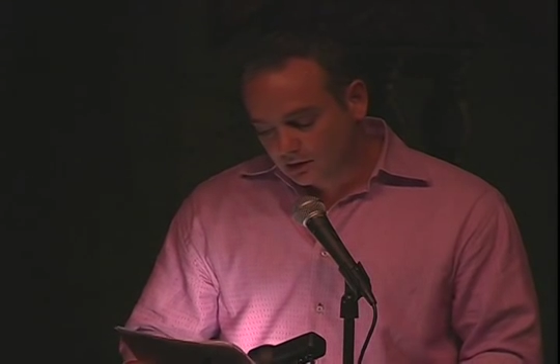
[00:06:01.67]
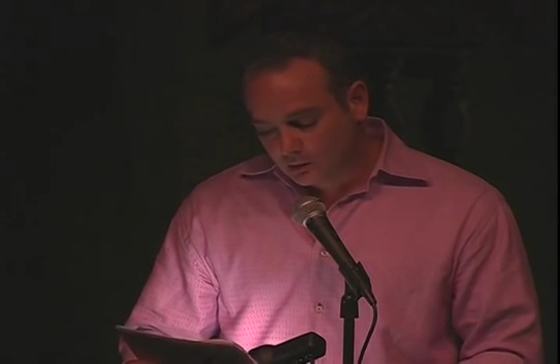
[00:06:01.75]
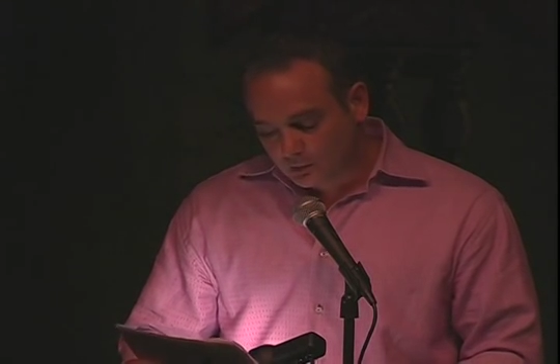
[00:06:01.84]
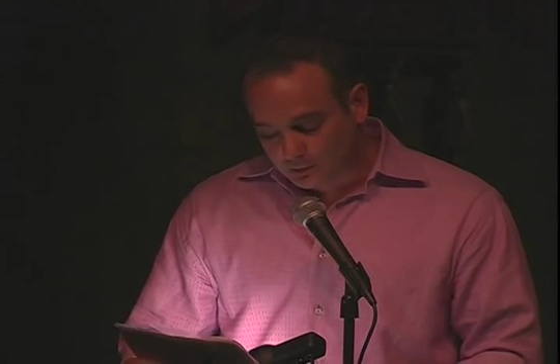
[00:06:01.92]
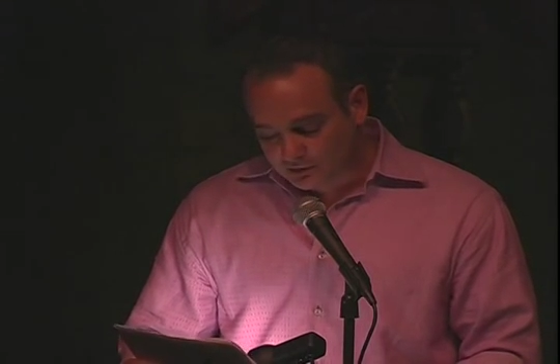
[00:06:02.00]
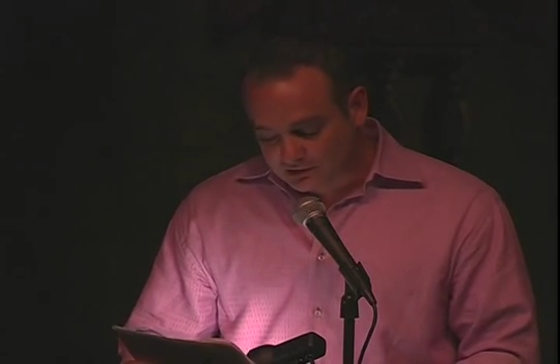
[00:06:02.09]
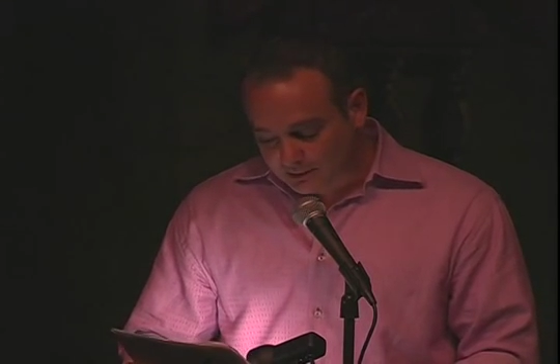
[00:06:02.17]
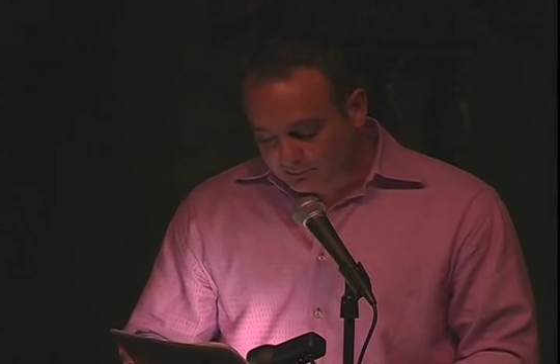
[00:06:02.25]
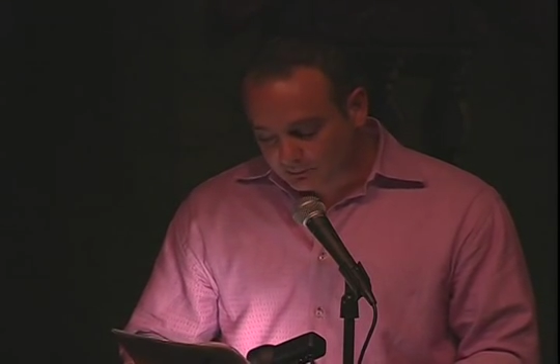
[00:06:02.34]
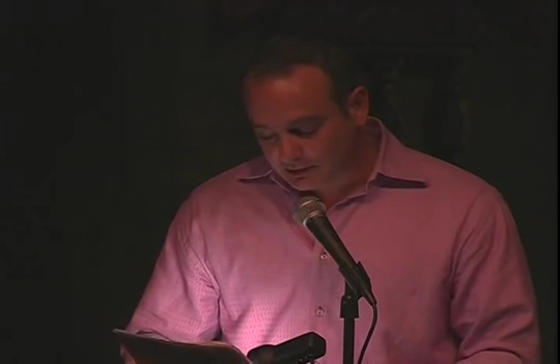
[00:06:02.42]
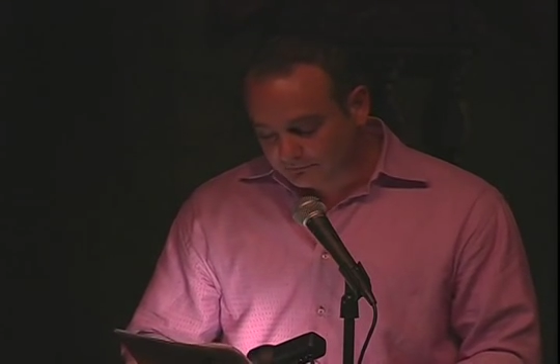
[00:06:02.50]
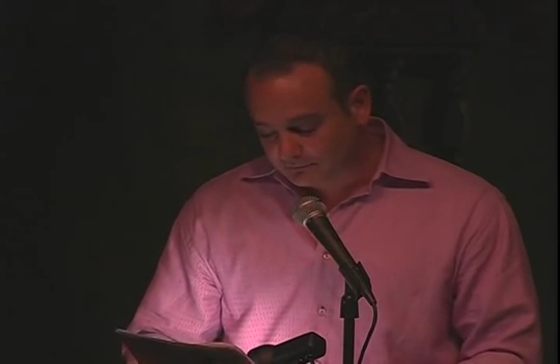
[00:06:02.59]
We were
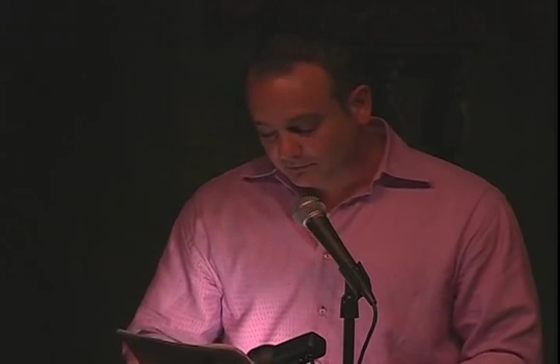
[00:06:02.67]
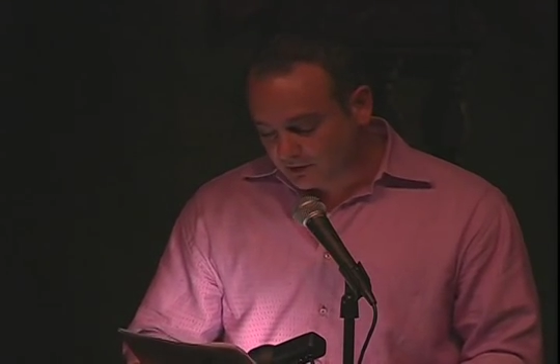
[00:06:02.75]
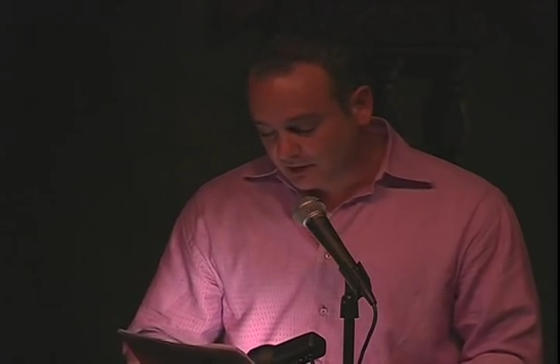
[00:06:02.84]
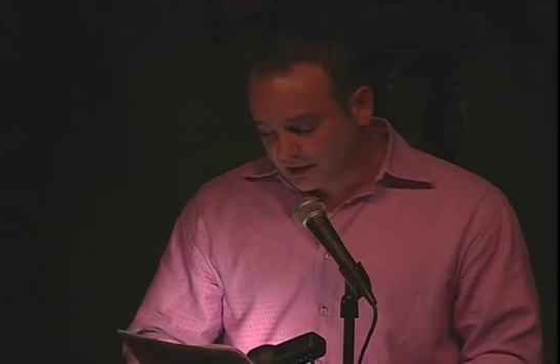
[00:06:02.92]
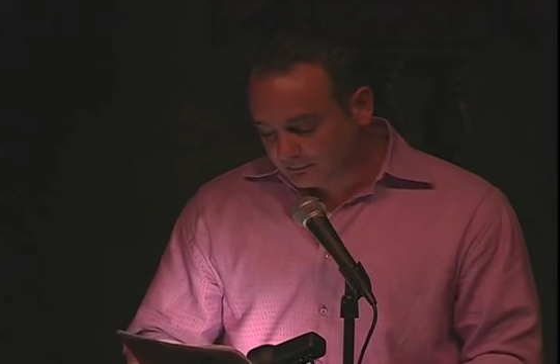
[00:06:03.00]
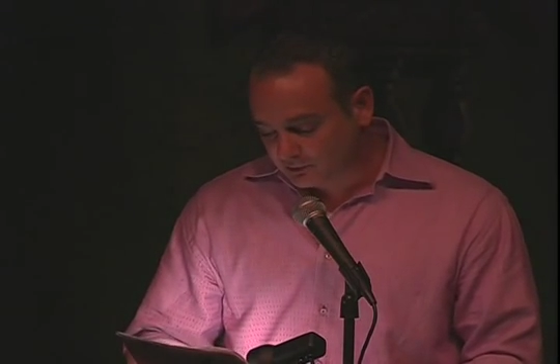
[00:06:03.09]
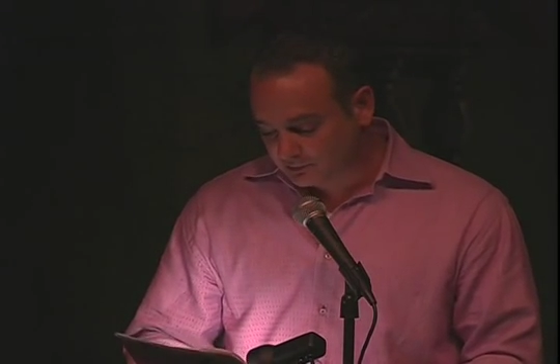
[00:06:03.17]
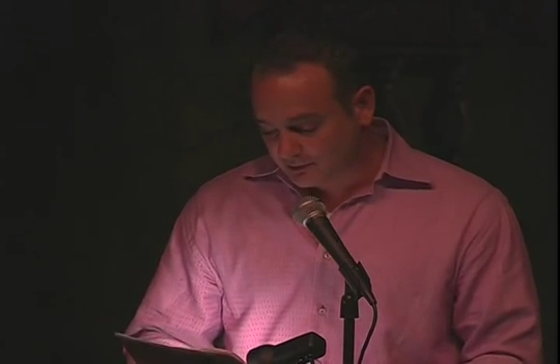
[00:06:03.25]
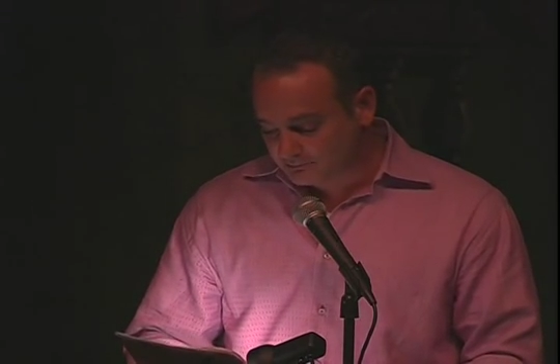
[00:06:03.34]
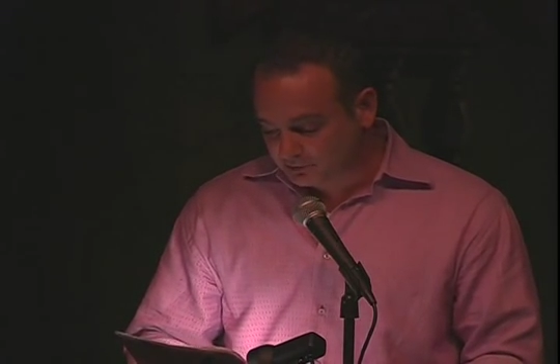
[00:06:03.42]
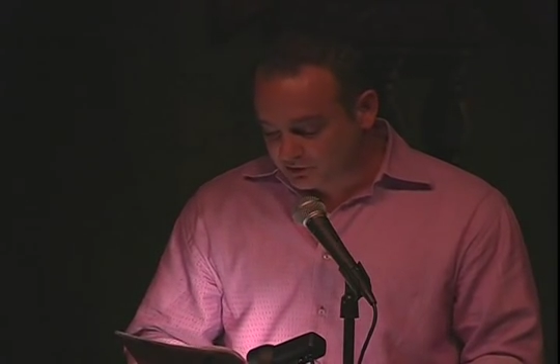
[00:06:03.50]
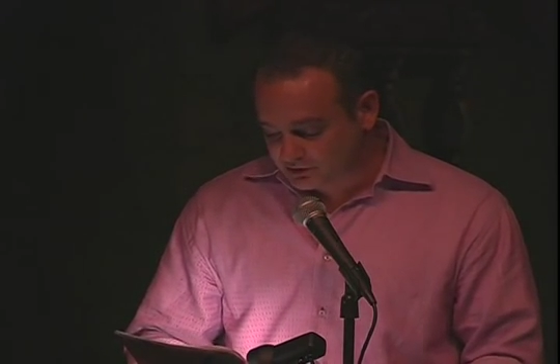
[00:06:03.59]
separated from the neighbors by
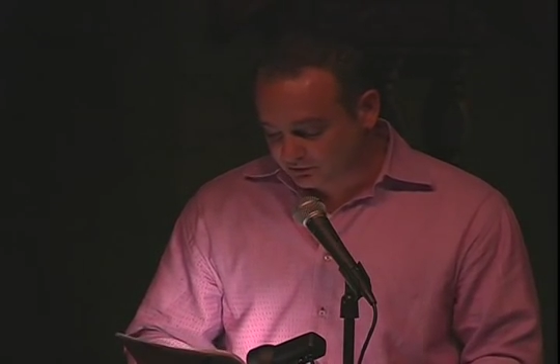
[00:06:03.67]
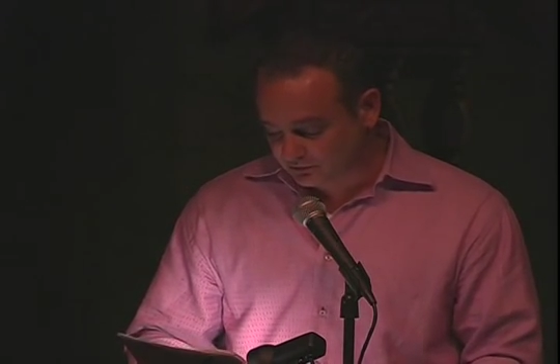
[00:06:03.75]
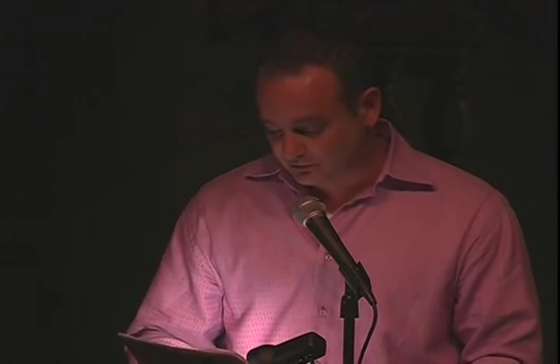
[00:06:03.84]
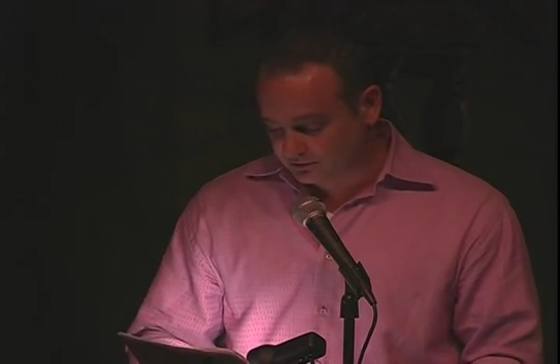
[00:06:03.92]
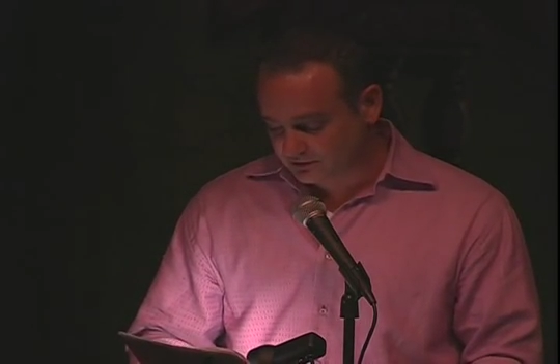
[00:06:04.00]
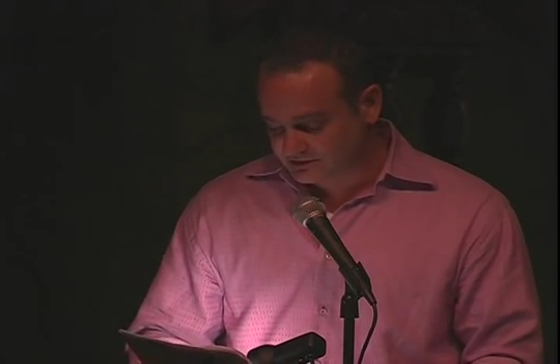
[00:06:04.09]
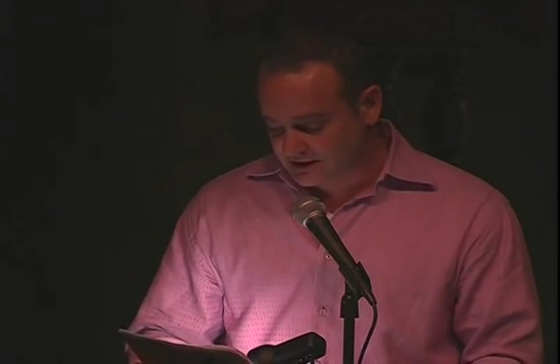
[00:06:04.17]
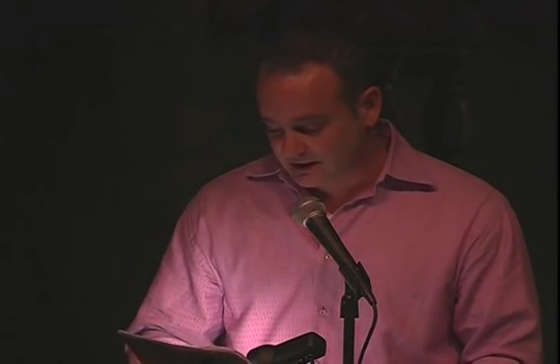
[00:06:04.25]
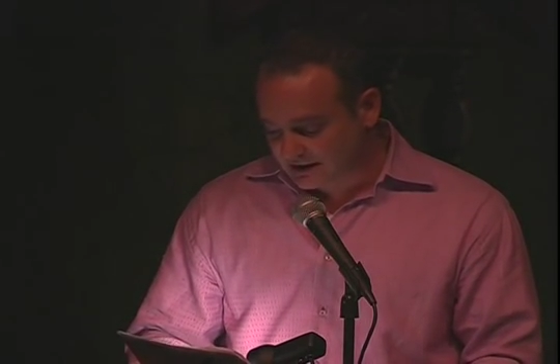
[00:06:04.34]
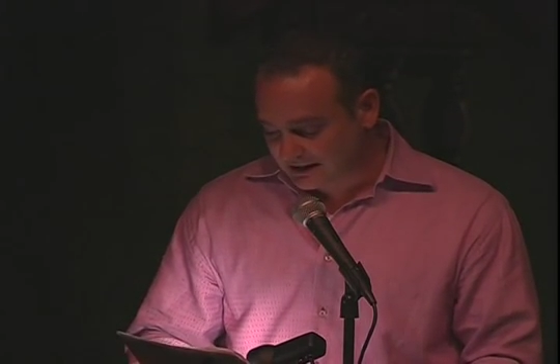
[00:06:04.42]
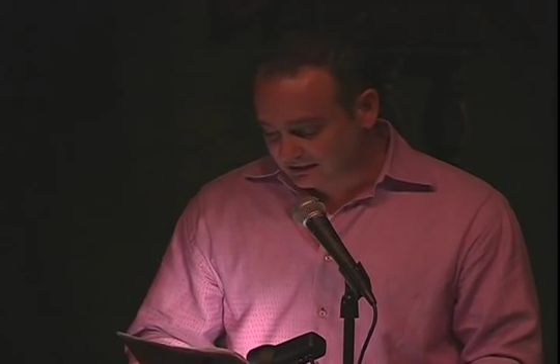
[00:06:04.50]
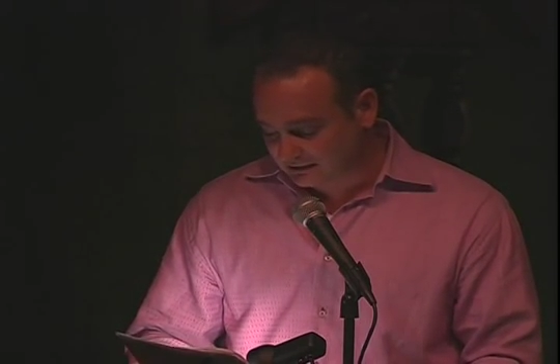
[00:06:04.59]
bushes instead of
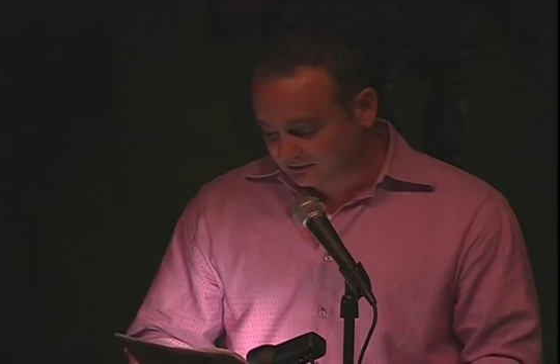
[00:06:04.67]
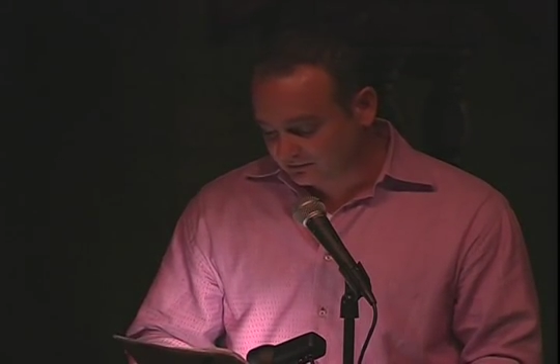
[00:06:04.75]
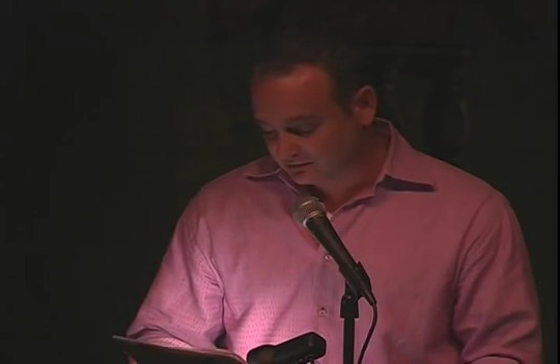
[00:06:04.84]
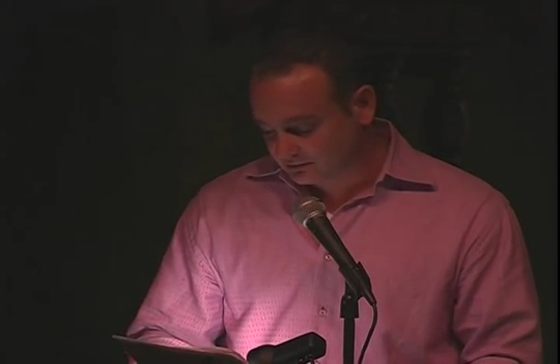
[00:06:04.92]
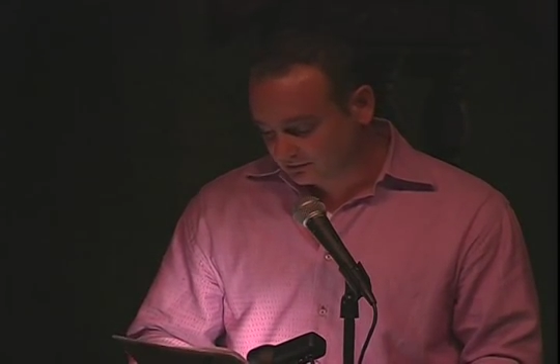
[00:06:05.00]
alleys.